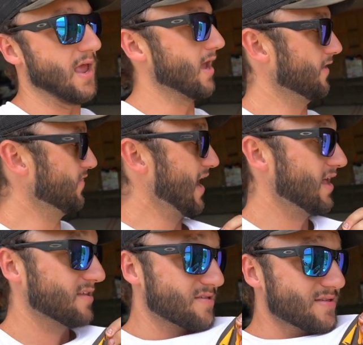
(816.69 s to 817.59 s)
And
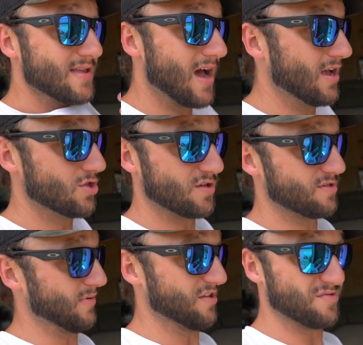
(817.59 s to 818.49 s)
that is not
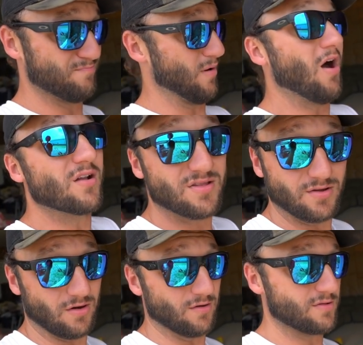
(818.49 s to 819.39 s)
just my
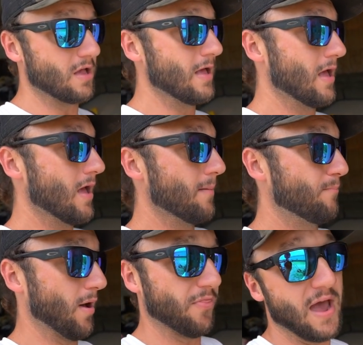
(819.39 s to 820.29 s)
sponsors,
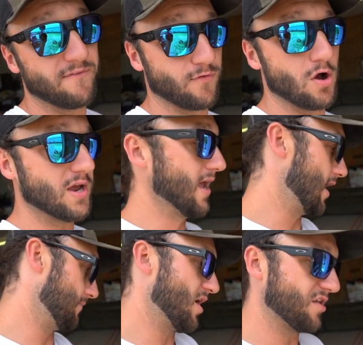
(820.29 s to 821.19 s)
but that Franchi,
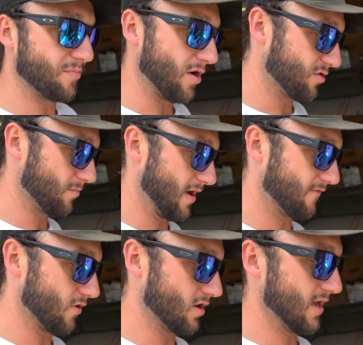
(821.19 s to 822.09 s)
I am not sponsored by
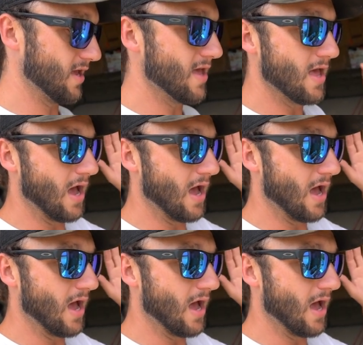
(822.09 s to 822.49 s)
Franchi.